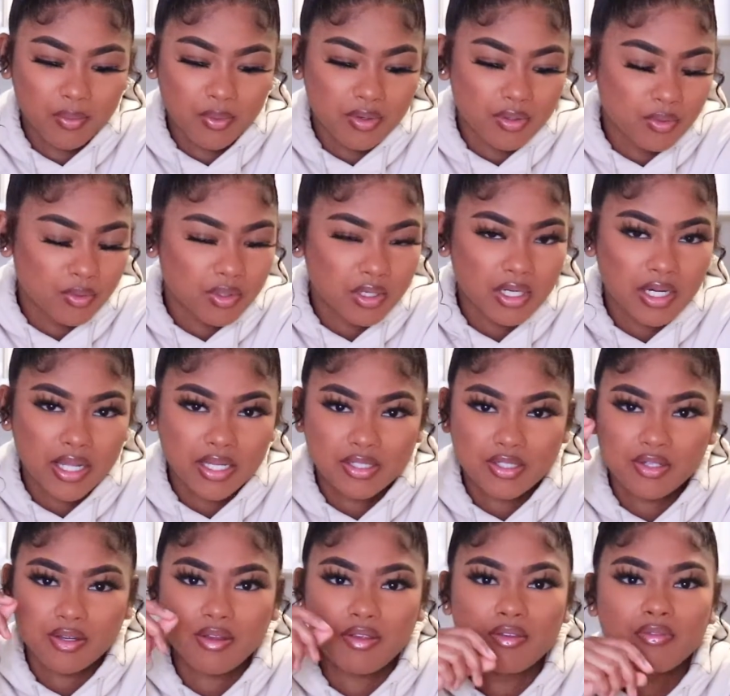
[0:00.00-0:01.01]
We were doing a night
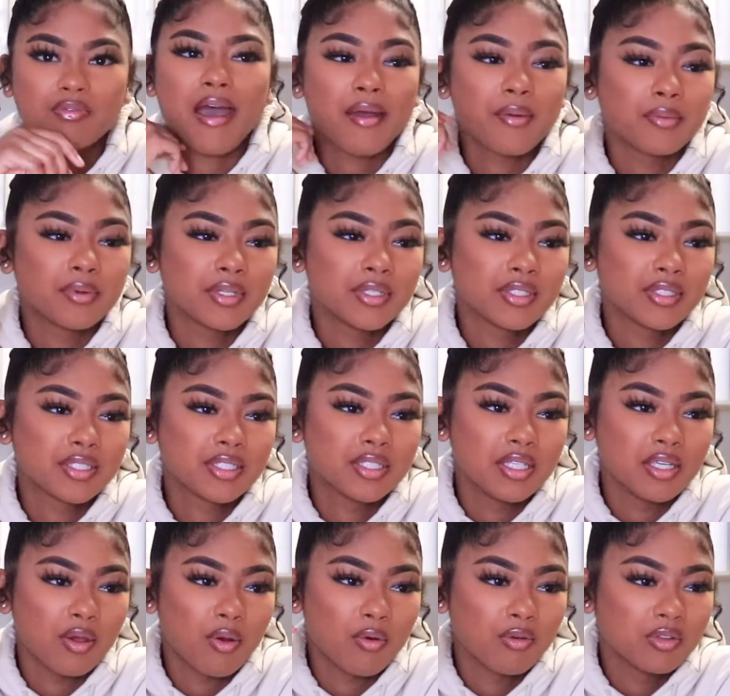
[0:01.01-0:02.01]
shift. I was
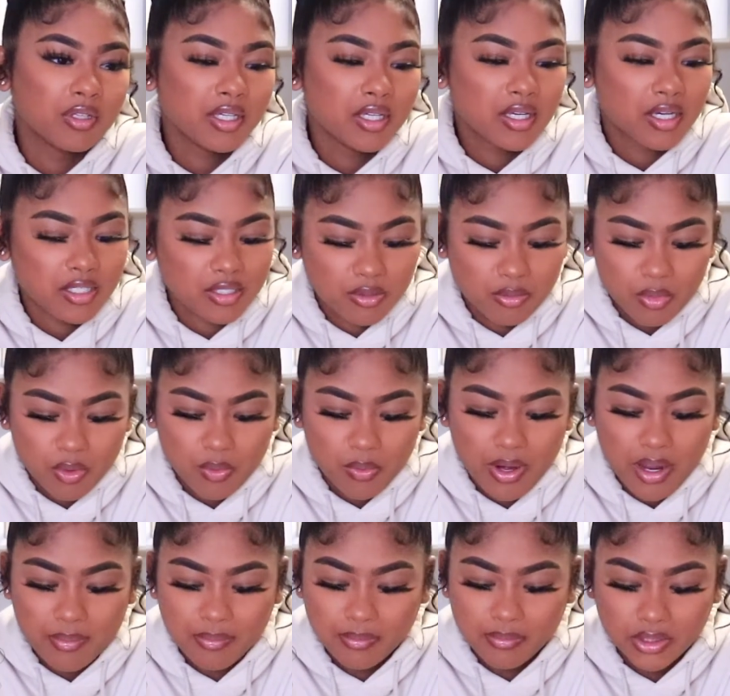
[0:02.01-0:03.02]
the only customer
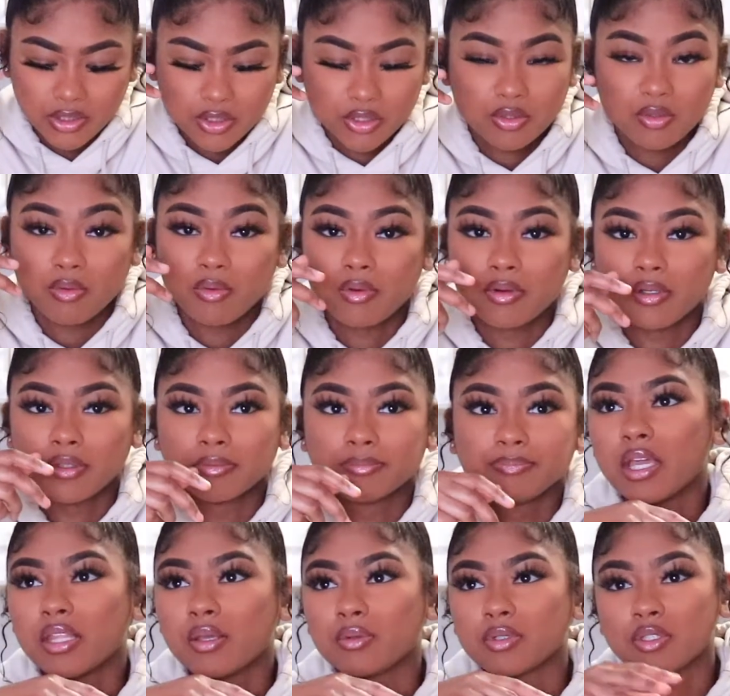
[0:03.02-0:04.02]
rep in the store,
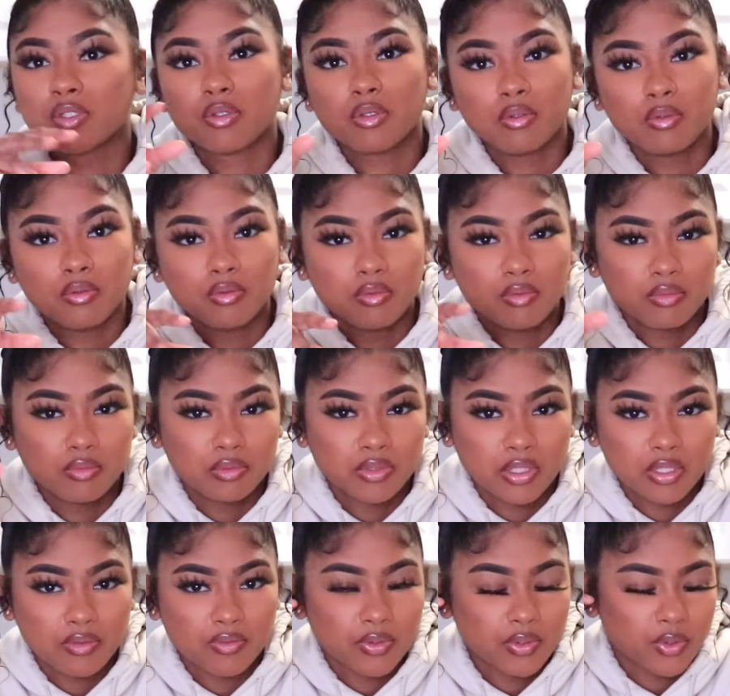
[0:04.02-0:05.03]
and there was 2
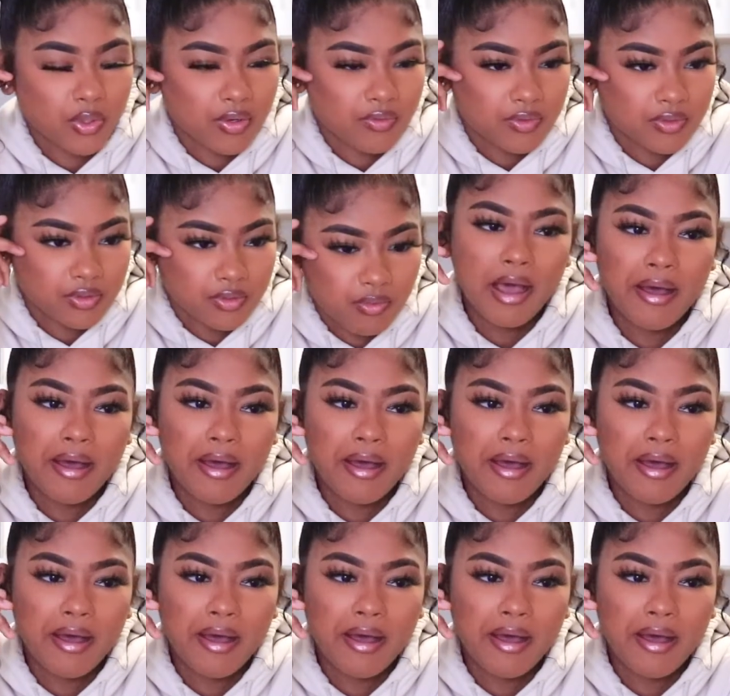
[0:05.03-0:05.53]
delivery drivers.